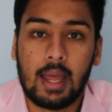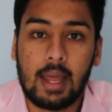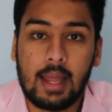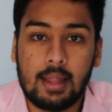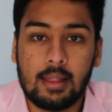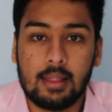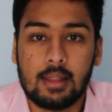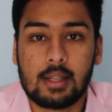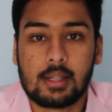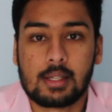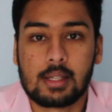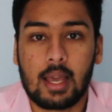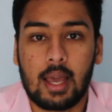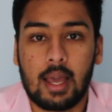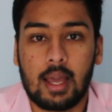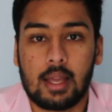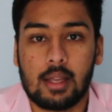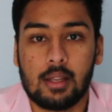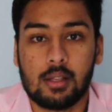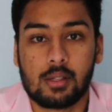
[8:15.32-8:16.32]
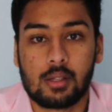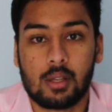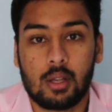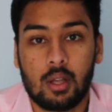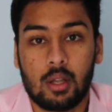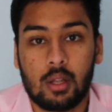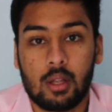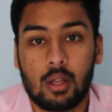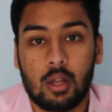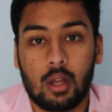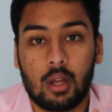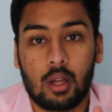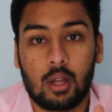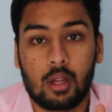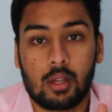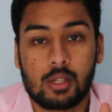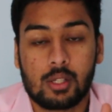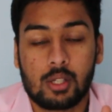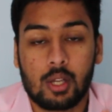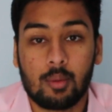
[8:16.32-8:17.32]
In this case,
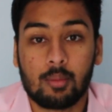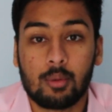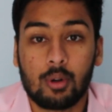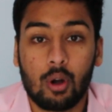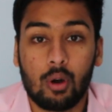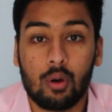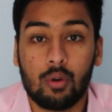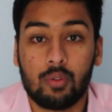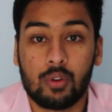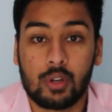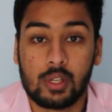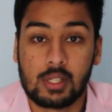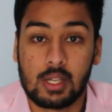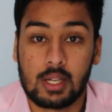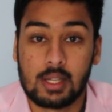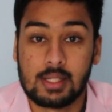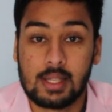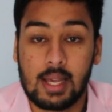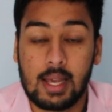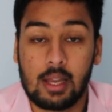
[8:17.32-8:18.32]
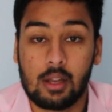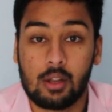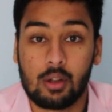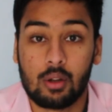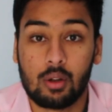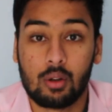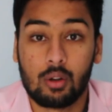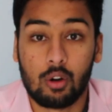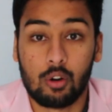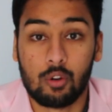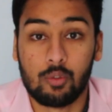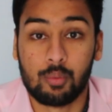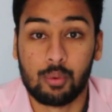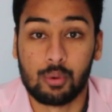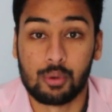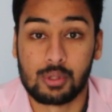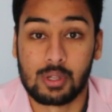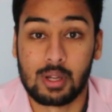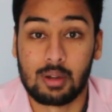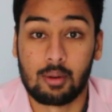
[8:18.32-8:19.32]
some golfers had taken golf
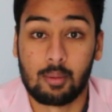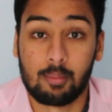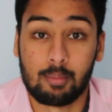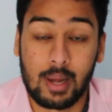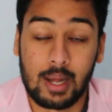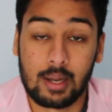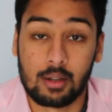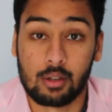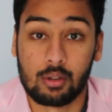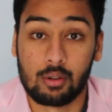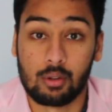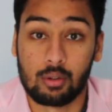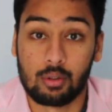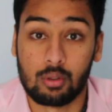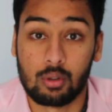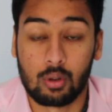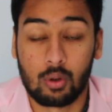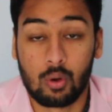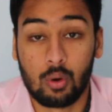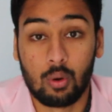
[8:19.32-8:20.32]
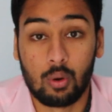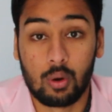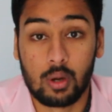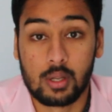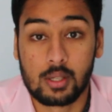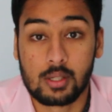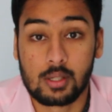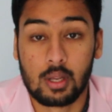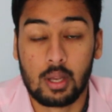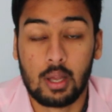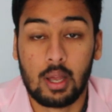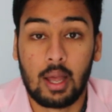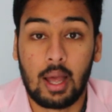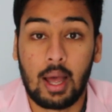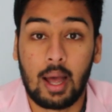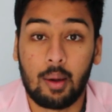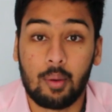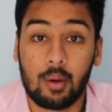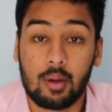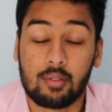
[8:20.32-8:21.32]
balls that were abandoned on the course.
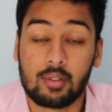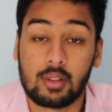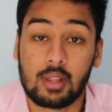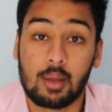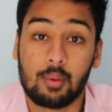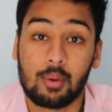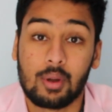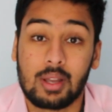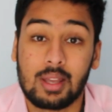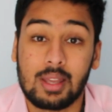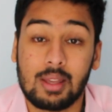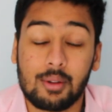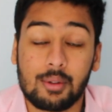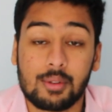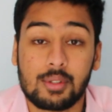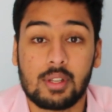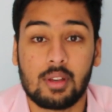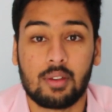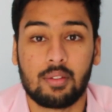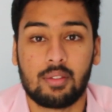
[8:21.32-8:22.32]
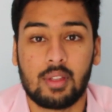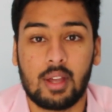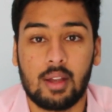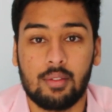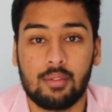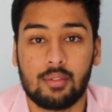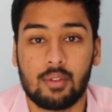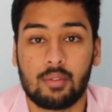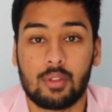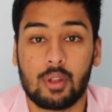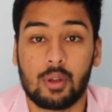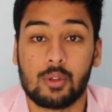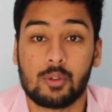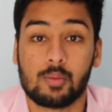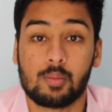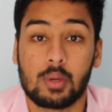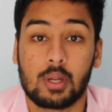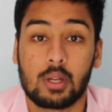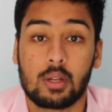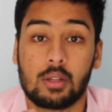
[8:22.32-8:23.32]
However, they were guilty of theft of those
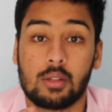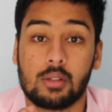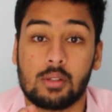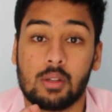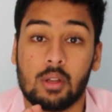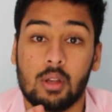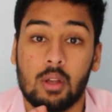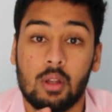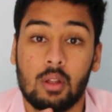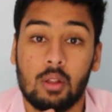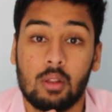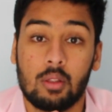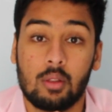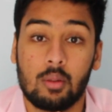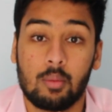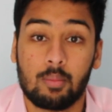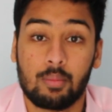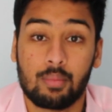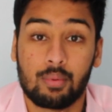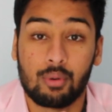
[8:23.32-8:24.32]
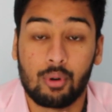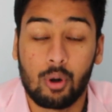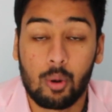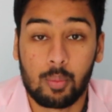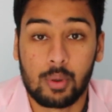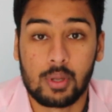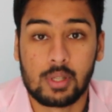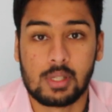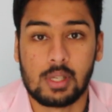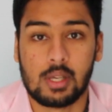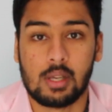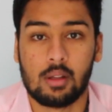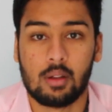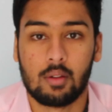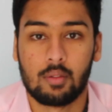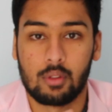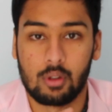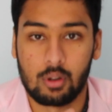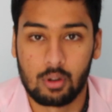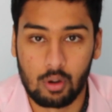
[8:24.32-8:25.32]
because the property
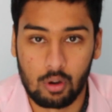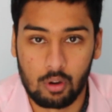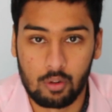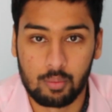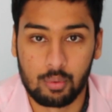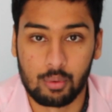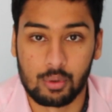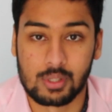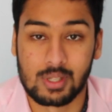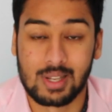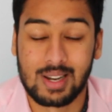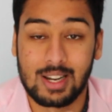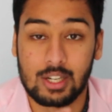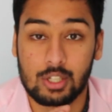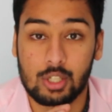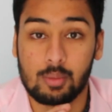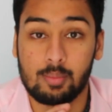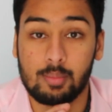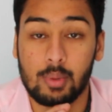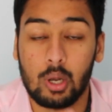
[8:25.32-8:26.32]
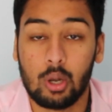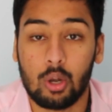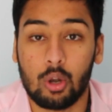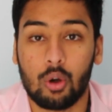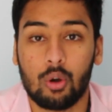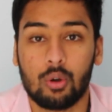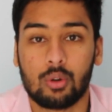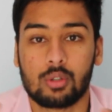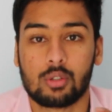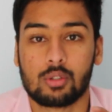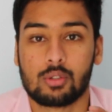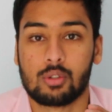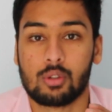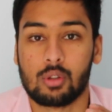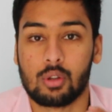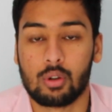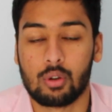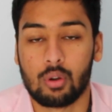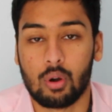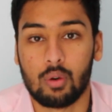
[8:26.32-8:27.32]
of the golf balls had actually belonged to the
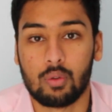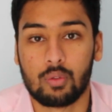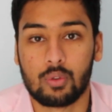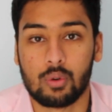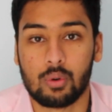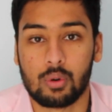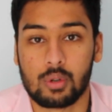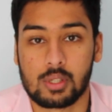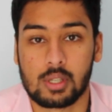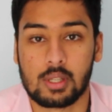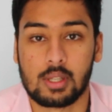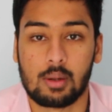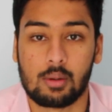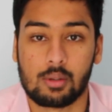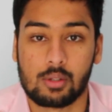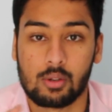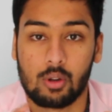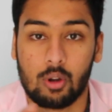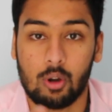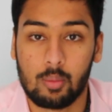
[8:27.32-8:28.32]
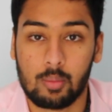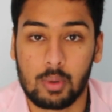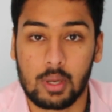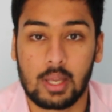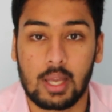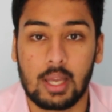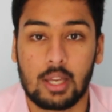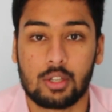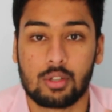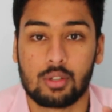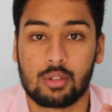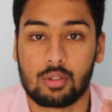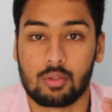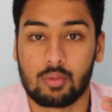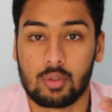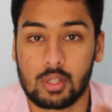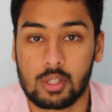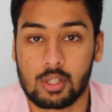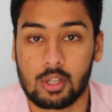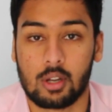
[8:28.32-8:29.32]
golf course and there was an obligation to
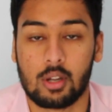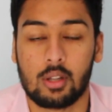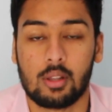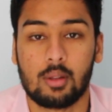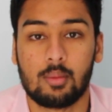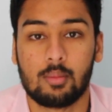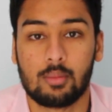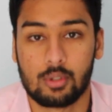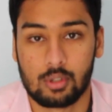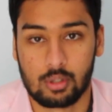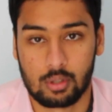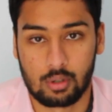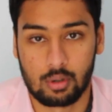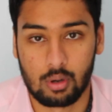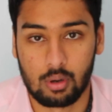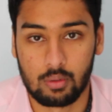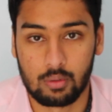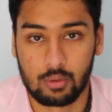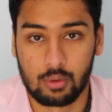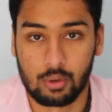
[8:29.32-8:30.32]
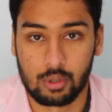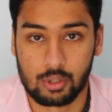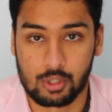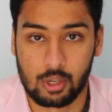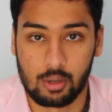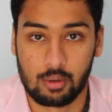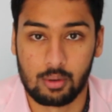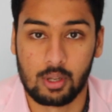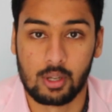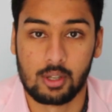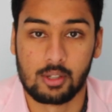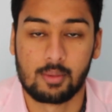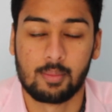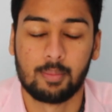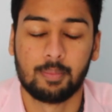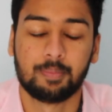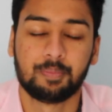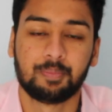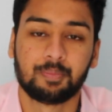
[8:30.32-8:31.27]
return them to the golf course owners.